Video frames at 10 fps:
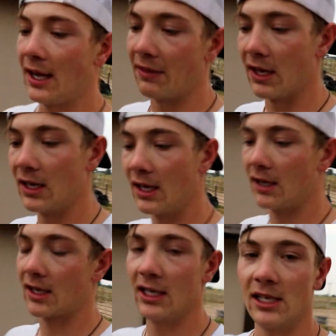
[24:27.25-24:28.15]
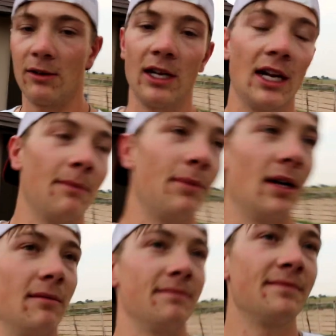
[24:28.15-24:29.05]
and then continue it up
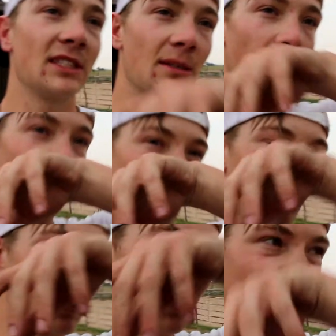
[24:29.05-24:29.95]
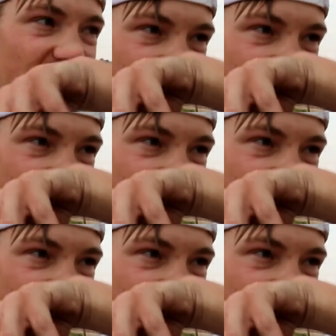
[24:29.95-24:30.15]
tomorrow or